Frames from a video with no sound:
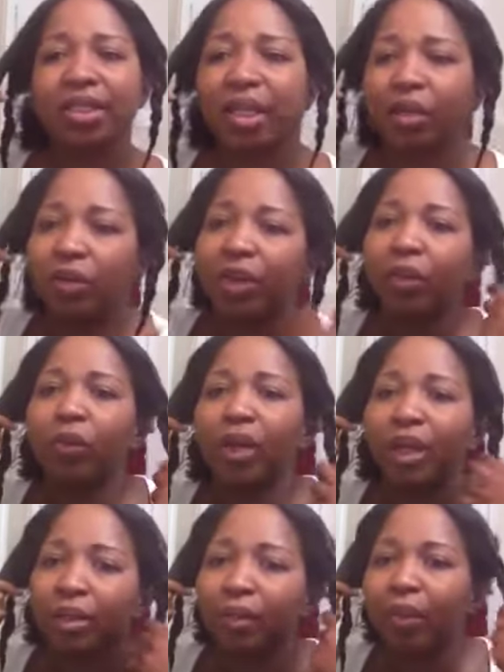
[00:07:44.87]
like when I
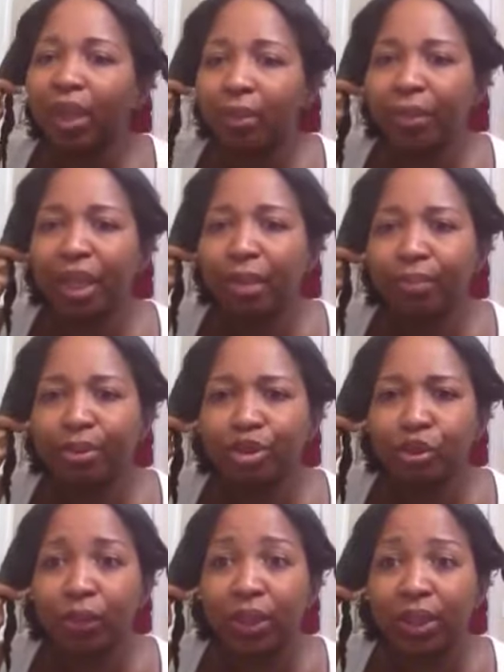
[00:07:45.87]
wear my bamboo
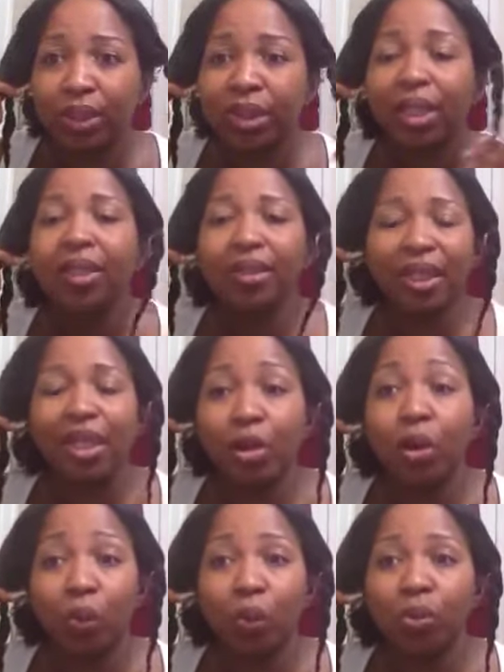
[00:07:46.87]
twists, they
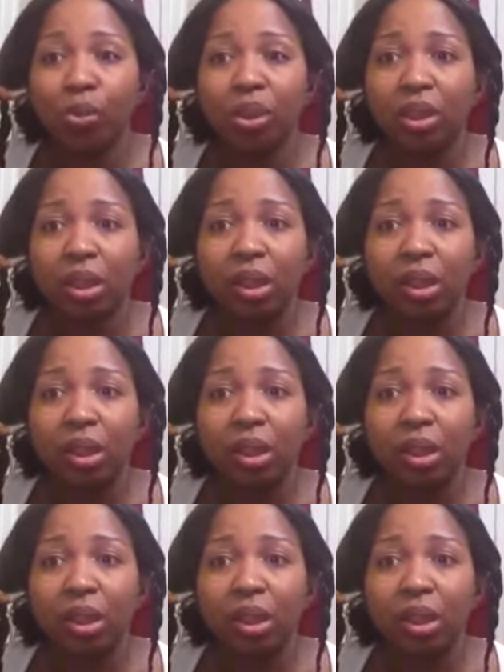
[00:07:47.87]
hold.